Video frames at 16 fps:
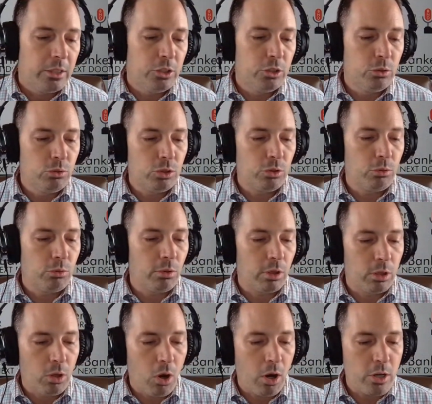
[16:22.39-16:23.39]
due to
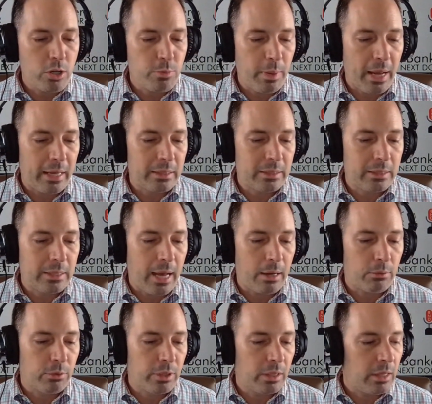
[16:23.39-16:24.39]
large banks
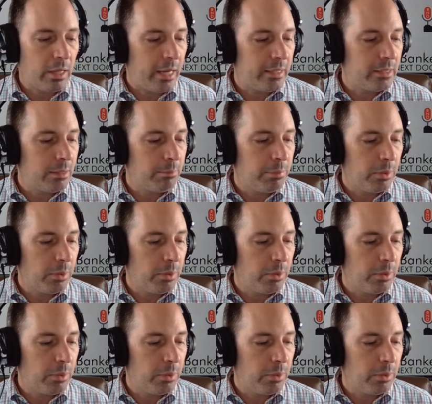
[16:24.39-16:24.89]
not realizing